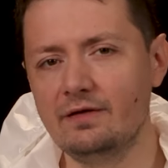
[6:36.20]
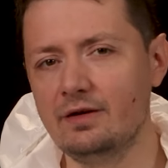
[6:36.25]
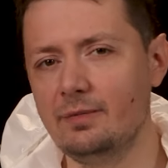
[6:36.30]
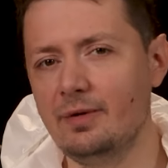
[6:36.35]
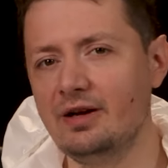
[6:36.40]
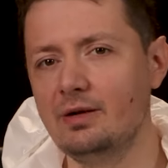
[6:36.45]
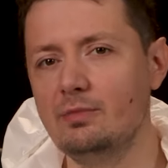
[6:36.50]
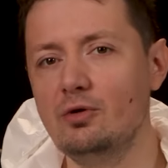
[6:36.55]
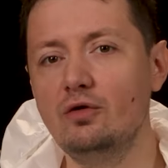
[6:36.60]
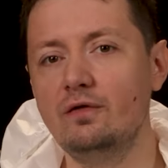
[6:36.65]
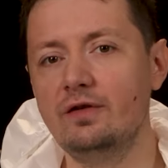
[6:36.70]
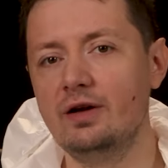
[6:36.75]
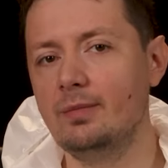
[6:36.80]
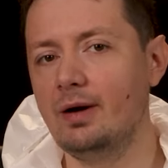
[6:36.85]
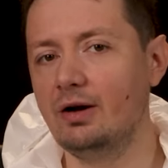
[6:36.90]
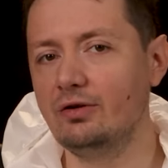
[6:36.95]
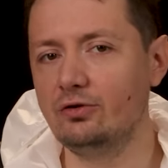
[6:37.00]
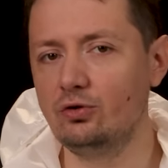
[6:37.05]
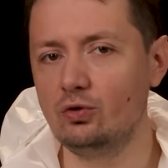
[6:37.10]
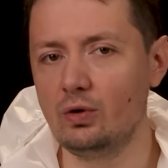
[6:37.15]
made a movie
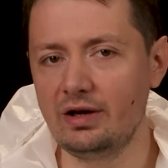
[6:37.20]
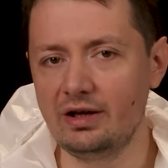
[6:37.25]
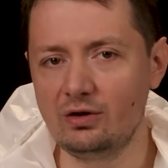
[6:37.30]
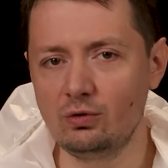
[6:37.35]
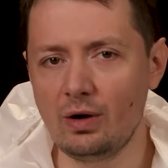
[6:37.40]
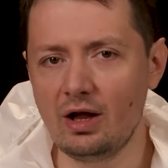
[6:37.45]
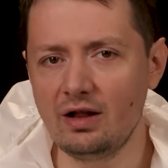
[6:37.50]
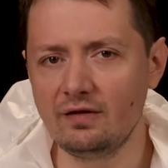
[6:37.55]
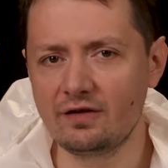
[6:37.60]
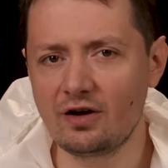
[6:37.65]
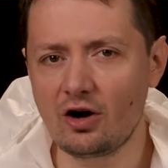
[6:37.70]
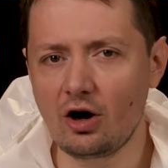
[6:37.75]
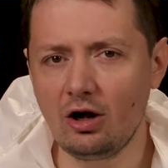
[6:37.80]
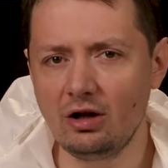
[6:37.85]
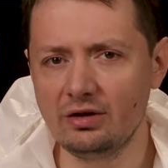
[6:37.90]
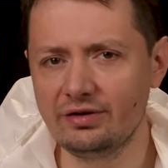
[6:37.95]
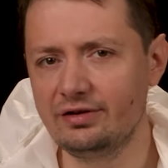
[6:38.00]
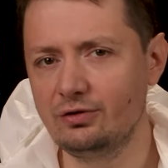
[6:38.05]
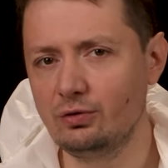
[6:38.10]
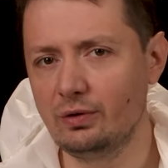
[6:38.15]
about 2012
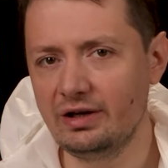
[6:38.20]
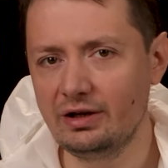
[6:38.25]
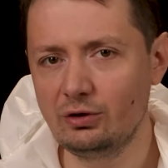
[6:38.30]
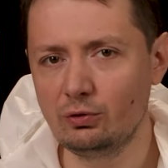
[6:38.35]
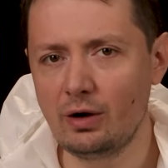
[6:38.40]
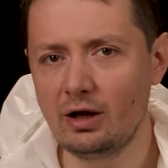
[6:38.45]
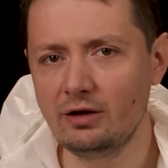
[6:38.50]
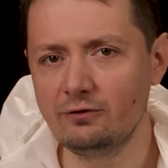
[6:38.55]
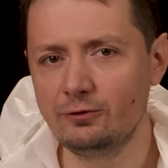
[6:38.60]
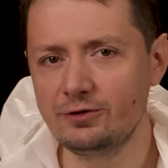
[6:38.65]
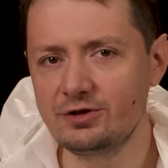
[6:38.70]
called 2012,